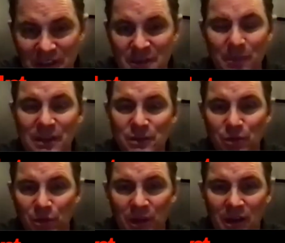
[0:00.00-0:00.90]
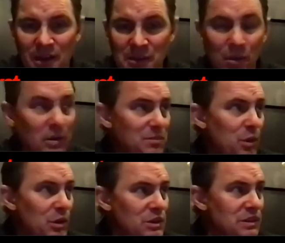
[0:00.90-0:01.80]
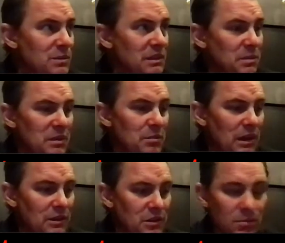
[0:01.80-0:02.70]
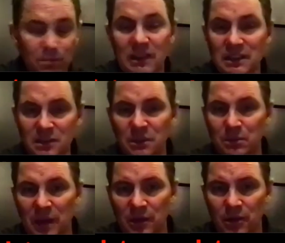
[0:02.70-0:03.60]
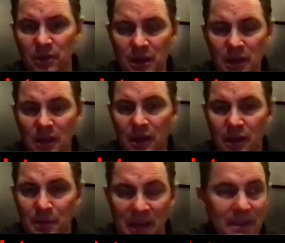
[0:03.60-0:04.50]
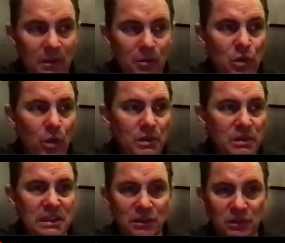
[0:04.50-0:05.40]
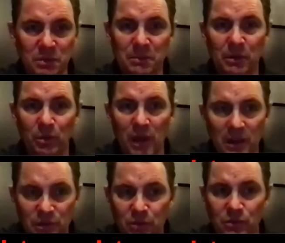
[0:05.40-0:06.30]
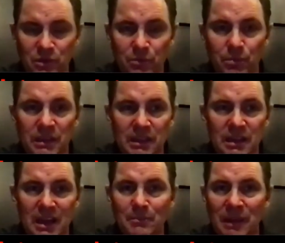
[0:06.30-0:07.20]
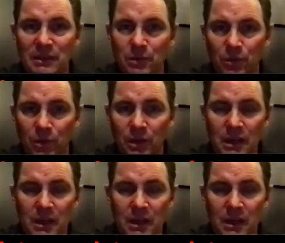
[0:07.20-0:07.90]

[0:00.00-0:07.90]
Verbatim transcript: He's a mentor of mine. He always pushes to me to be better. And I think we always need those people around you to be that mentor.